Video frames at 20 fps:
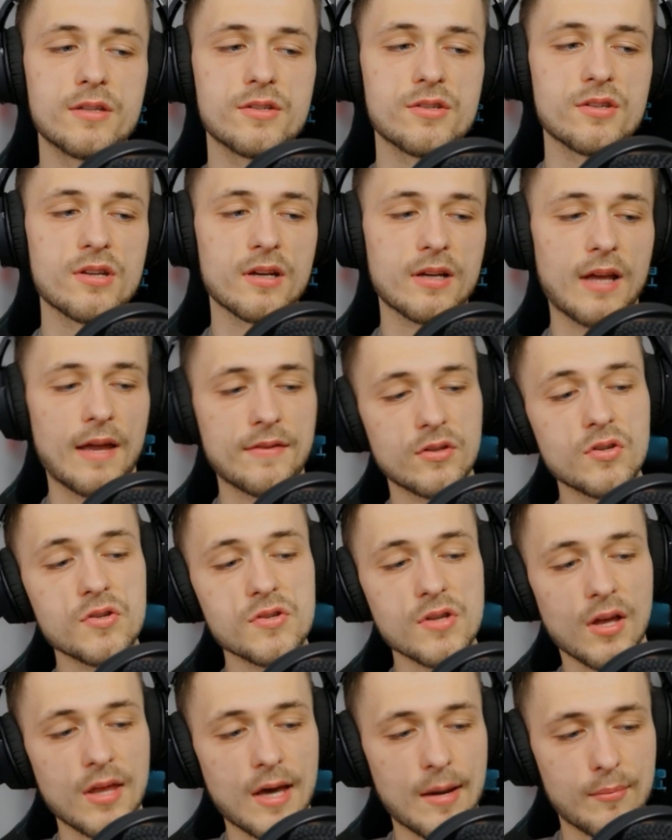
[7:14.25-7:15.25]
You're not going to have to
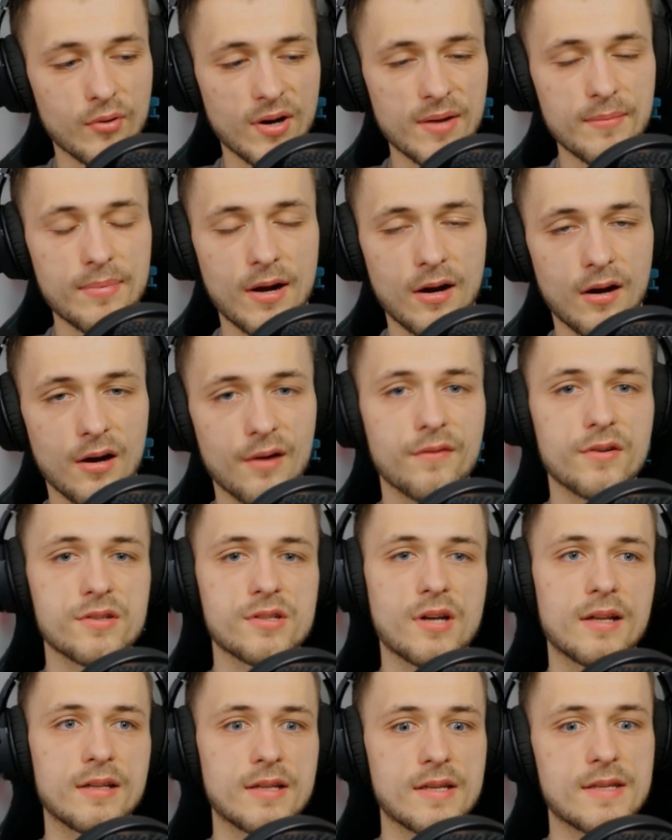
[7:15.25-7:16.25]
use all that brain power for
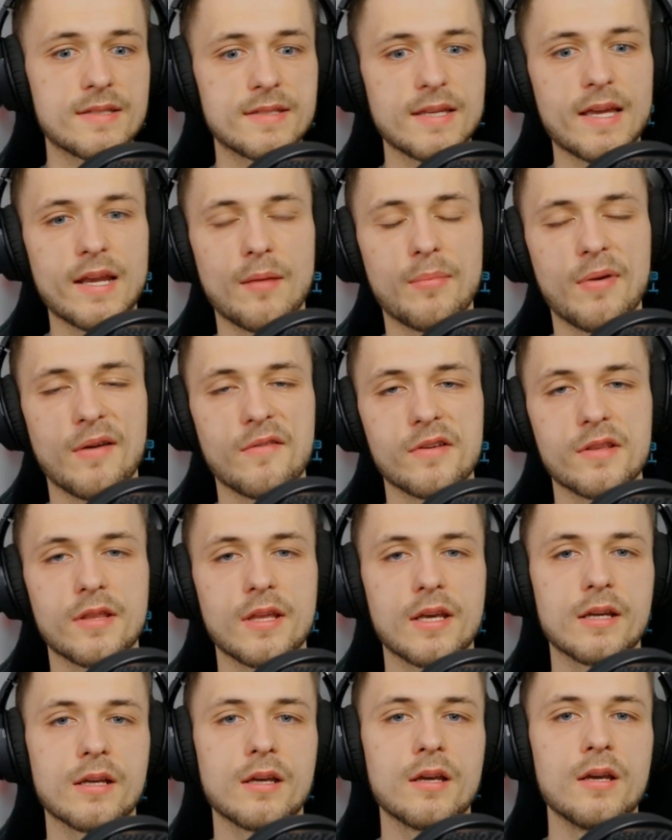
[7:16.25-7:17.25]
trying to set up
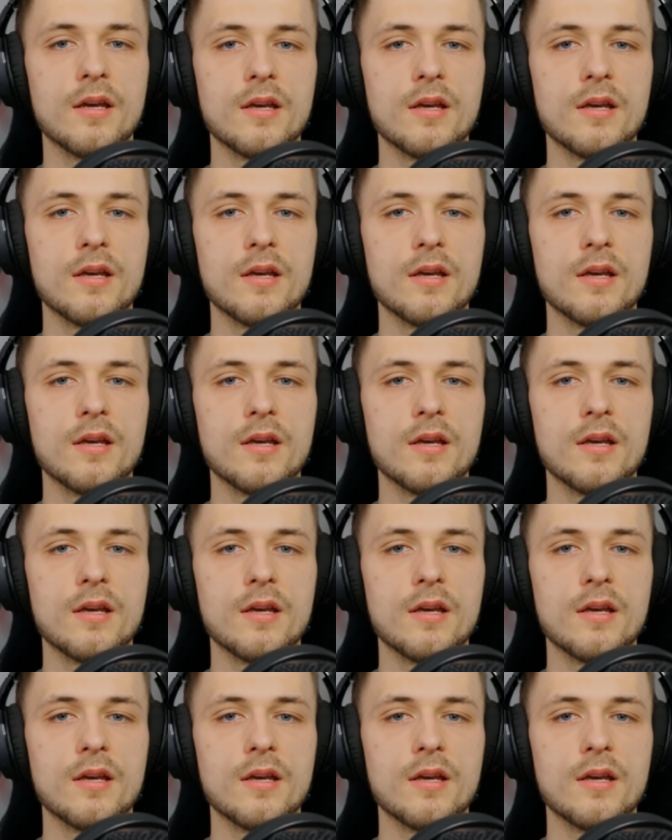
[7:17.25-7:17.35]
everything.